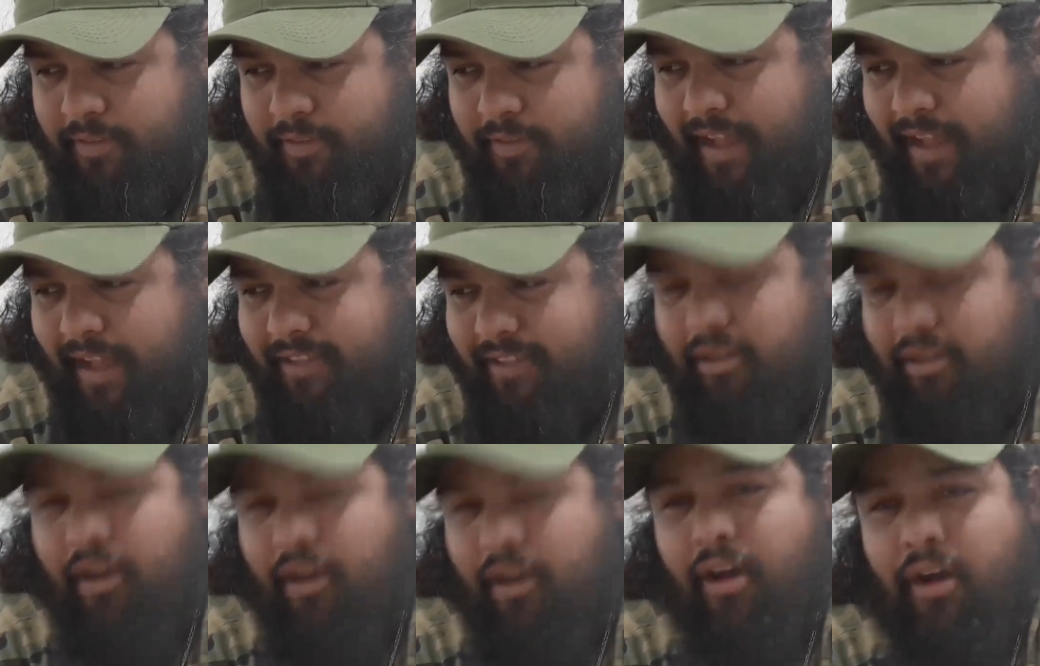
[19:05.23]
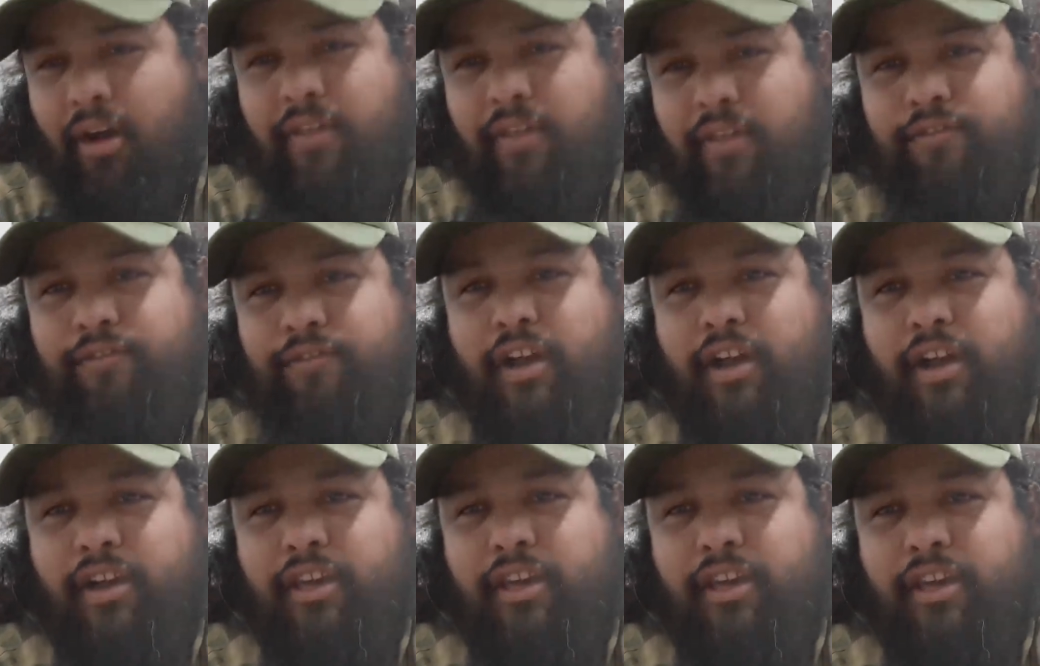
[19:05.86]
that's all the
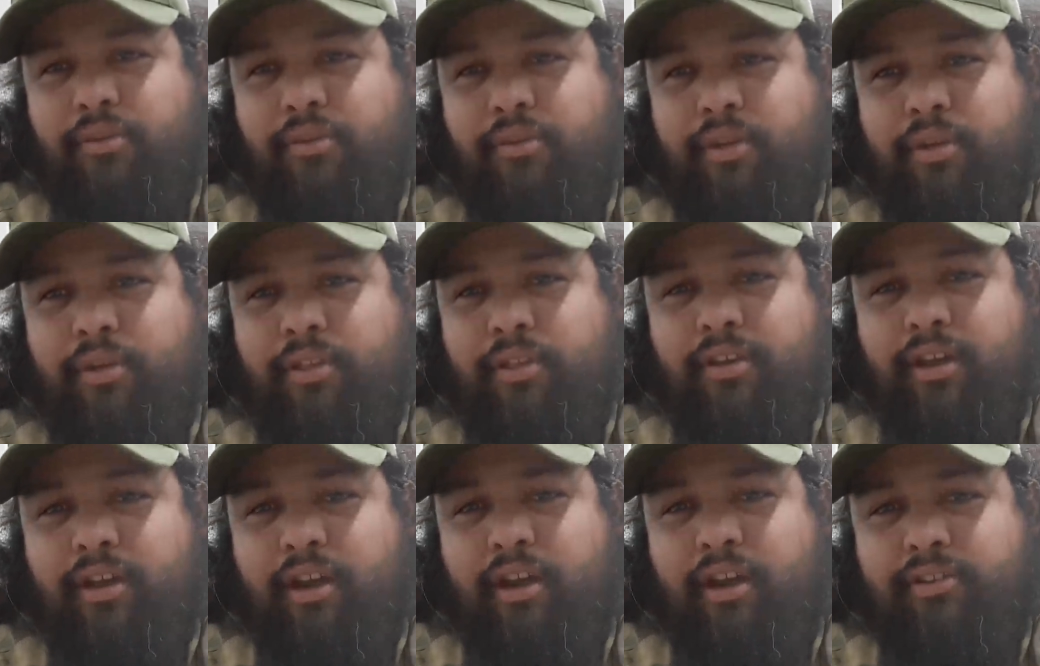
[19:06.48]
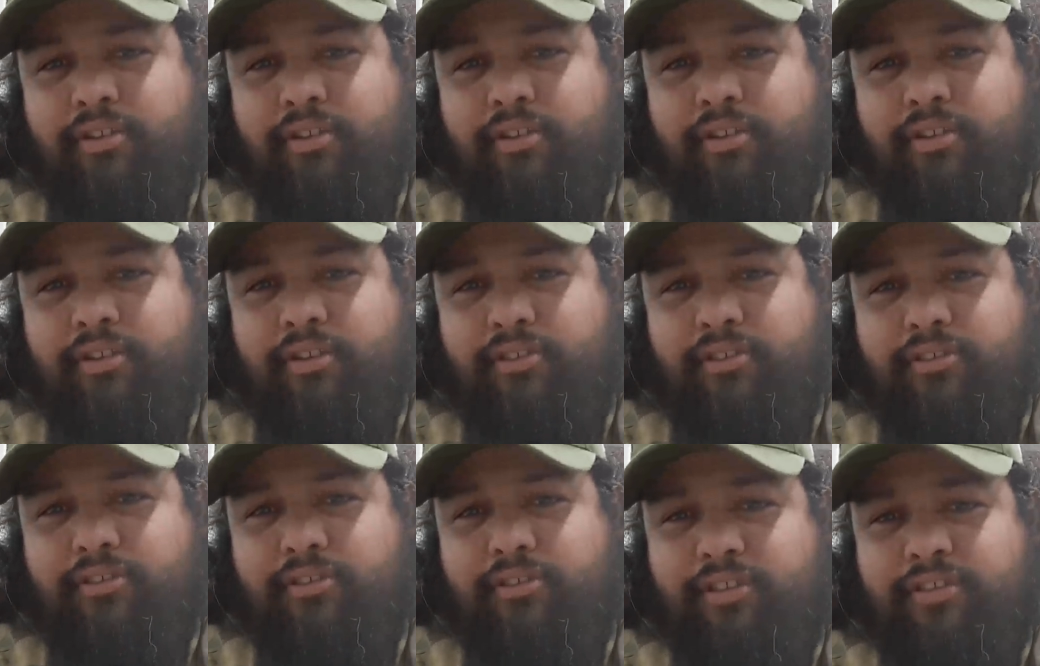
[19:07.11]
fuck you really are, dude,
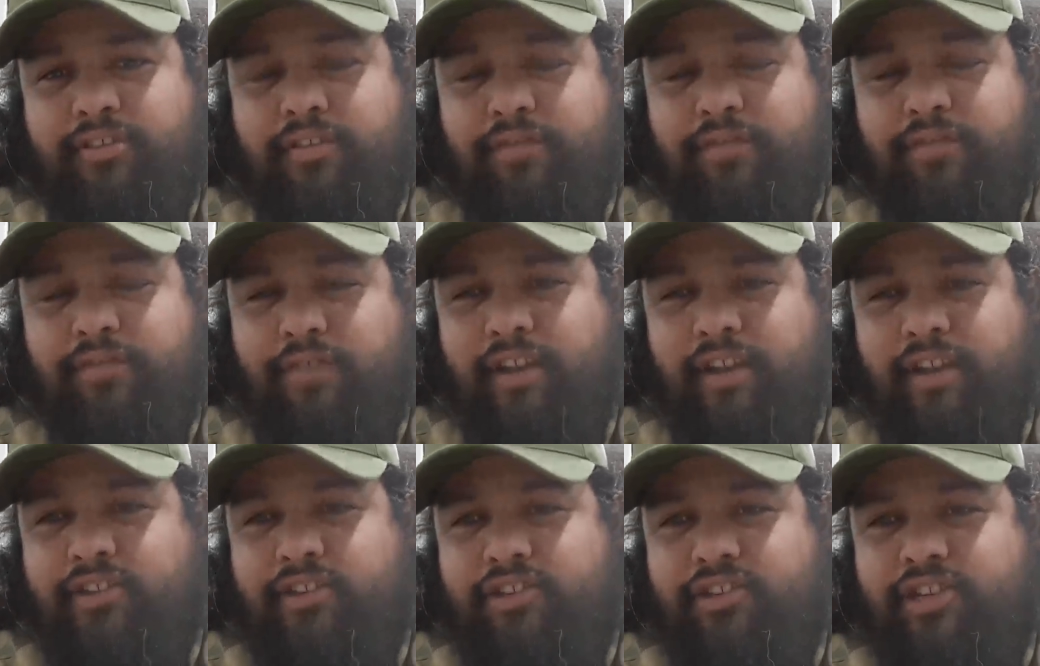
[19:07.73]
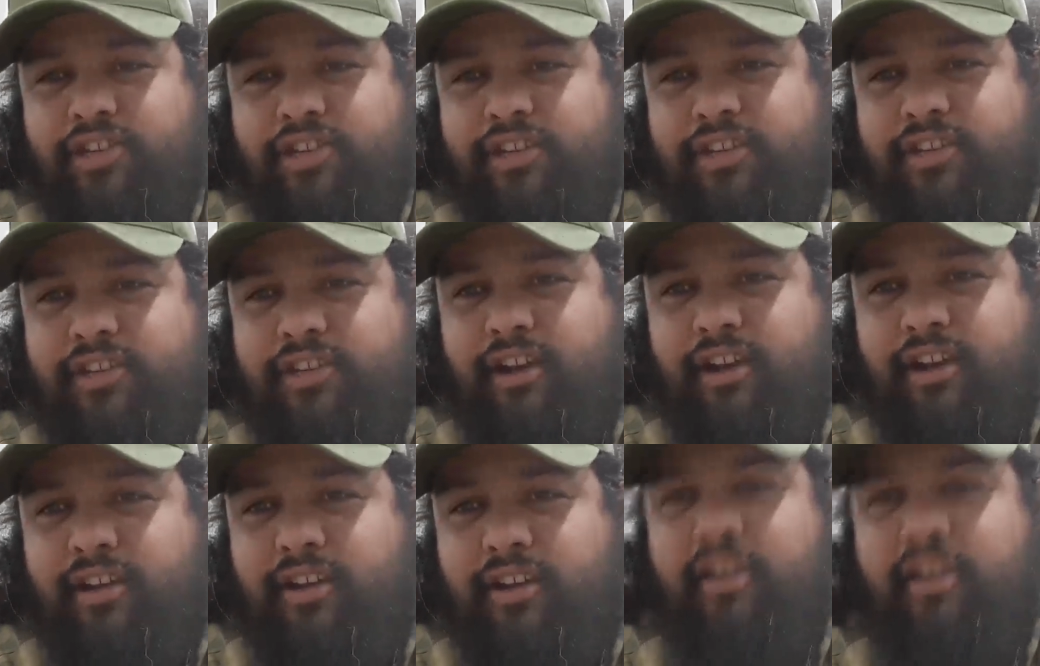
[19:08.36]
is you're just a fucking shit
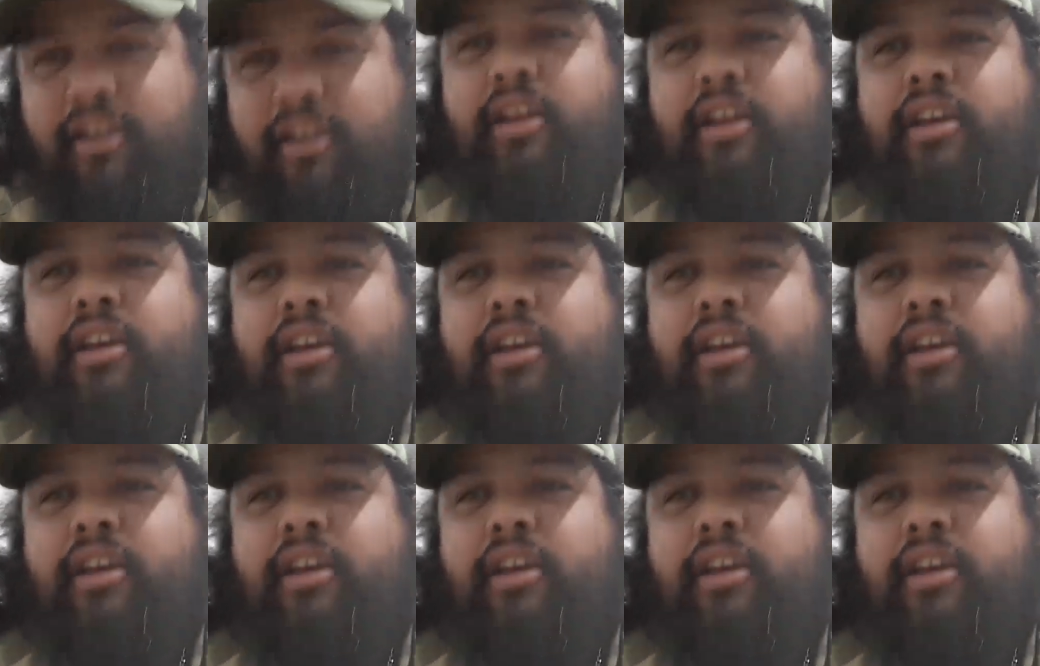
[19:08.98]
talker.